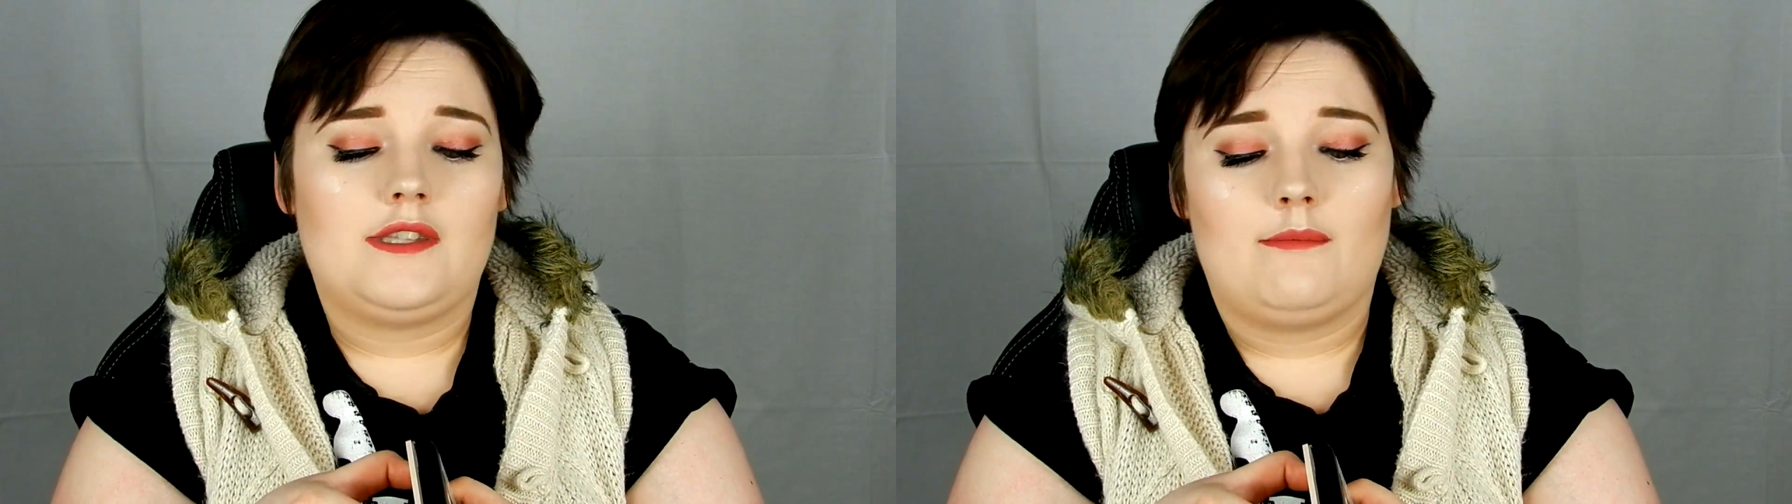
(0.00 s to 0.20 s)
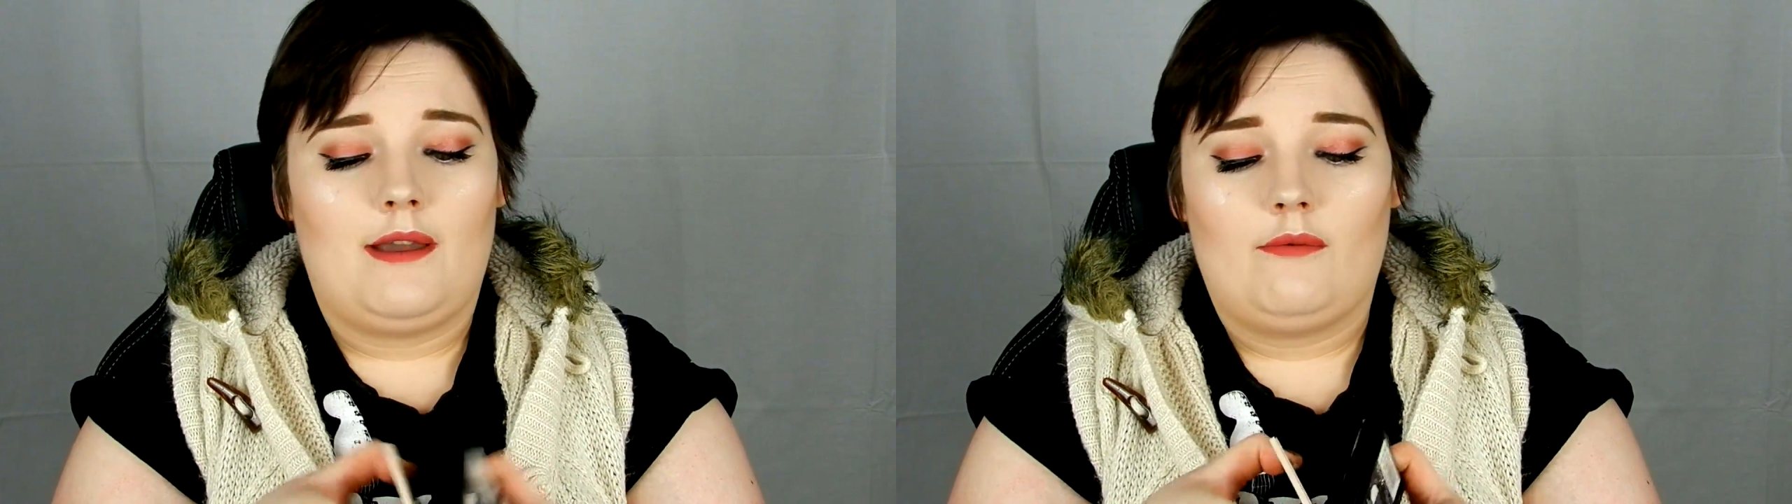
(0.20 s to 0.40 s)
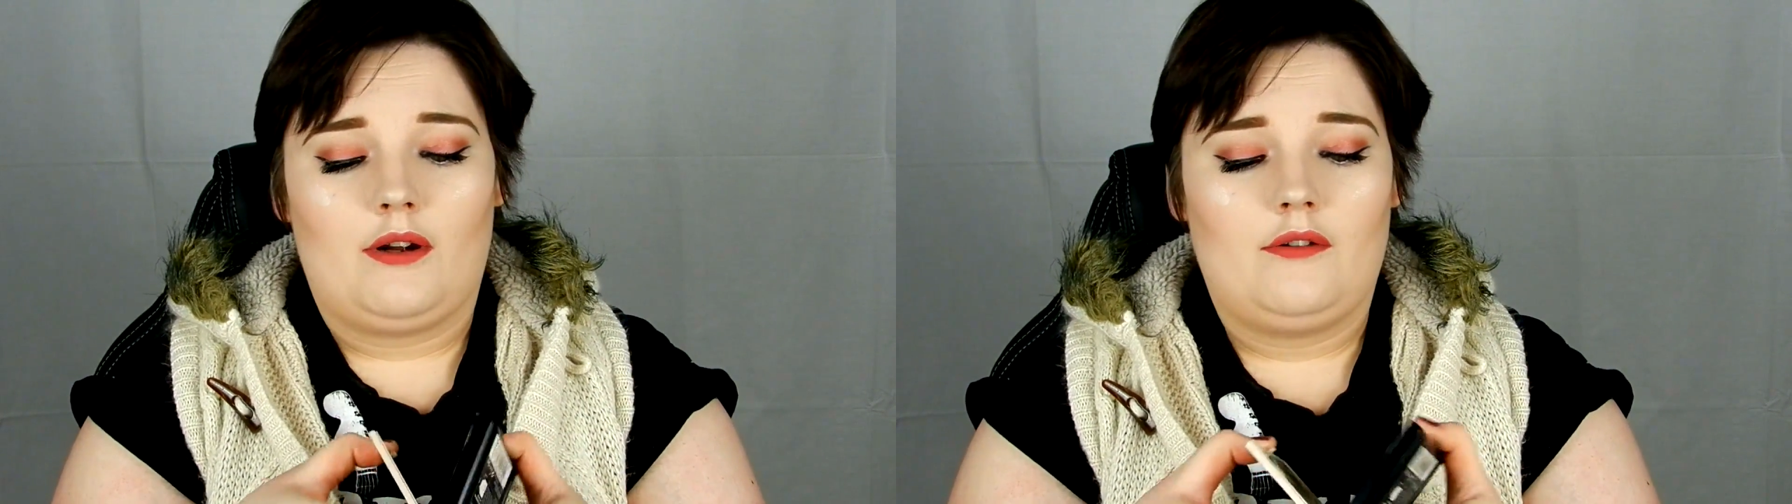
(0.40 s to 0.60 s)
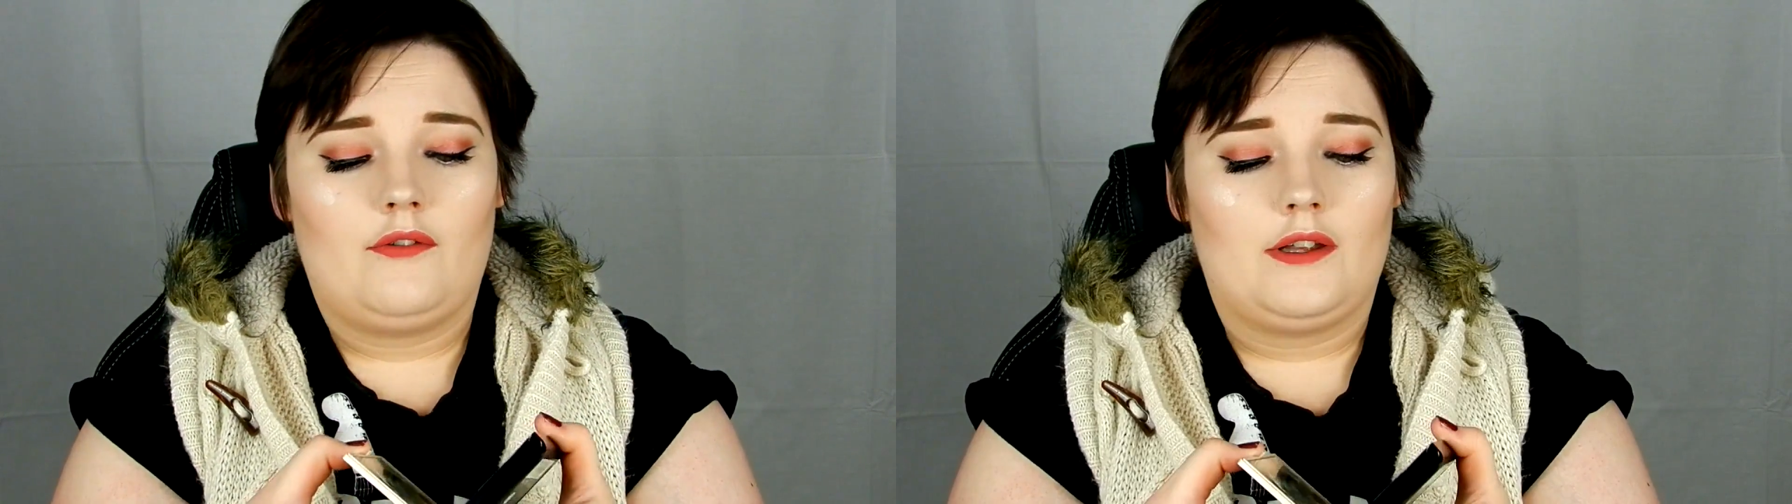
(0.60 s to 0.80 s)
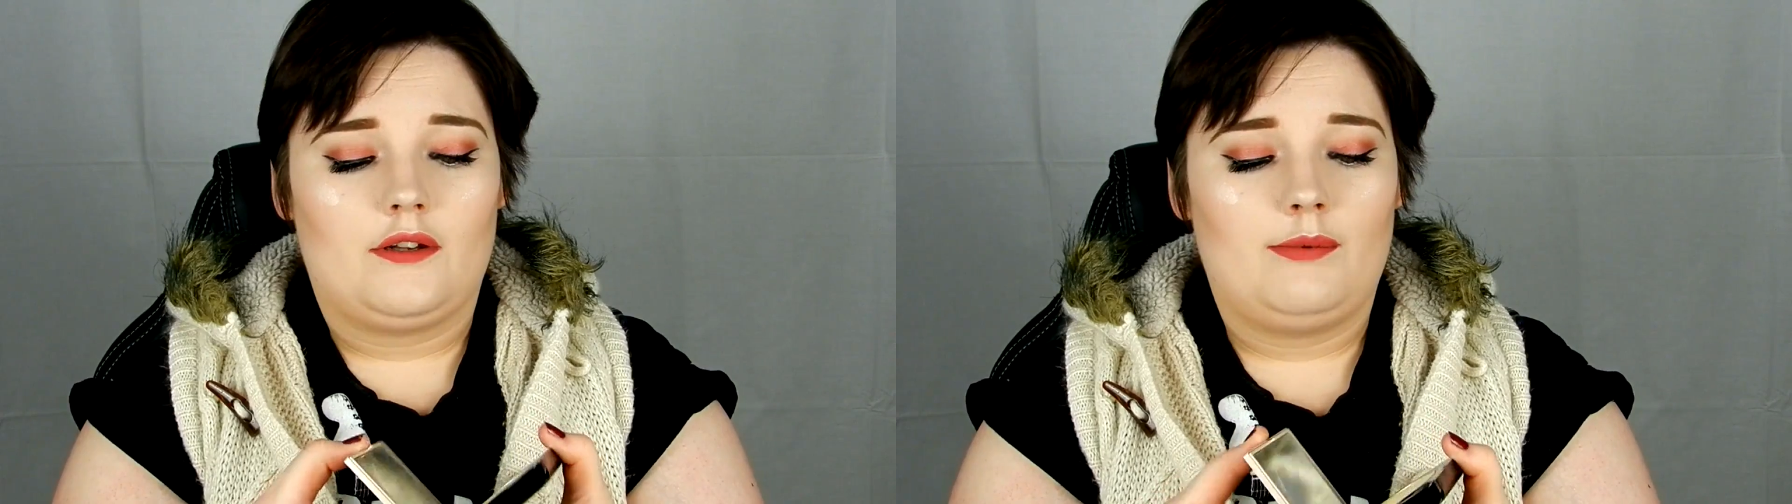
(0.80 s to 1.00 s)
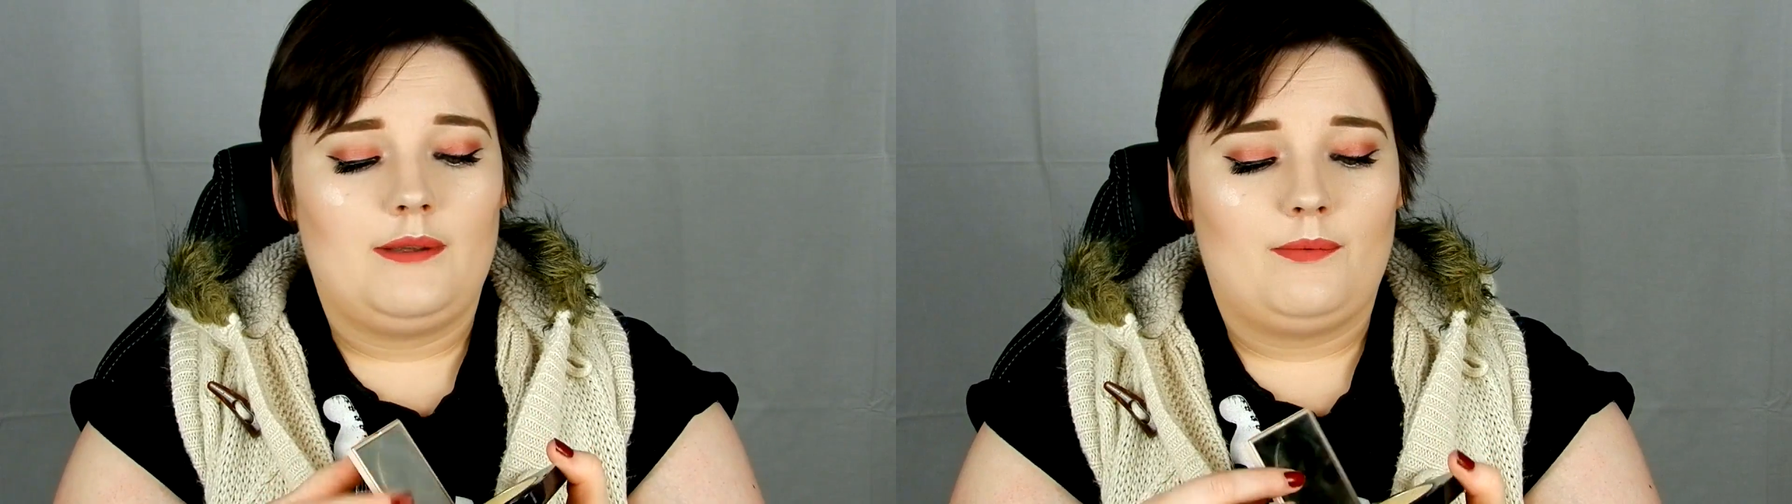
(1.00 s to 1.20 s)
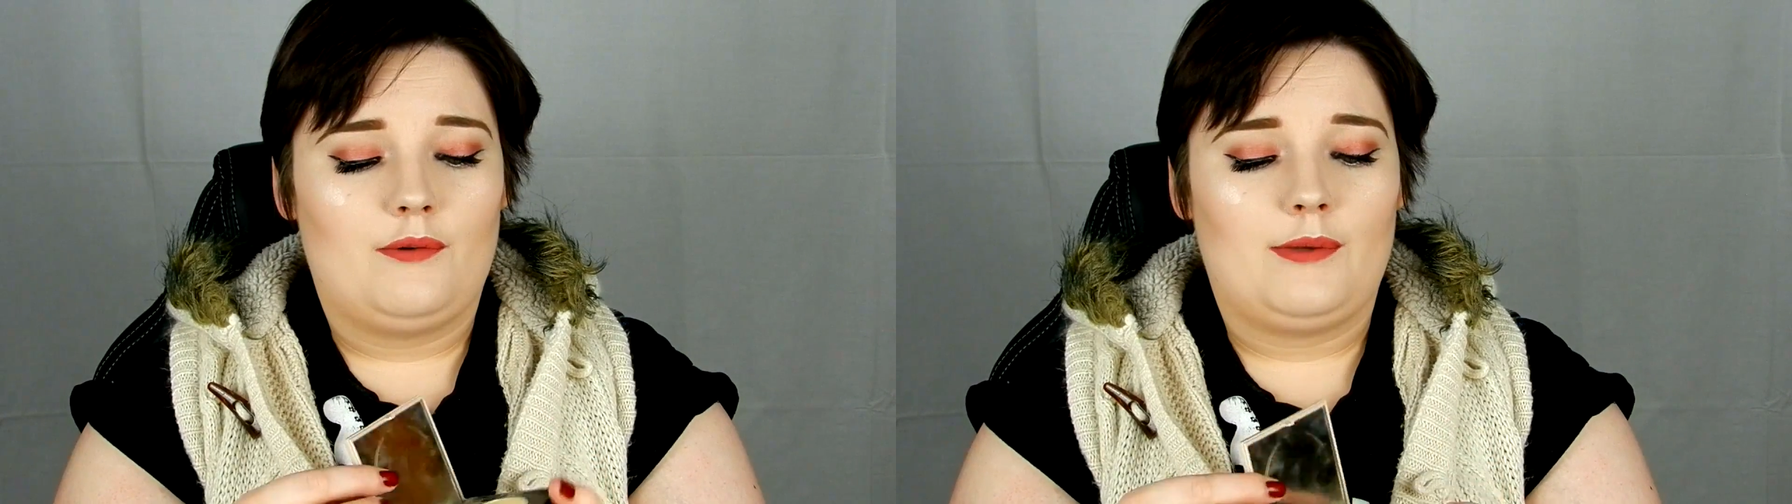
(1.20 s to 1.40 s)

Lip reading: that might work for other people,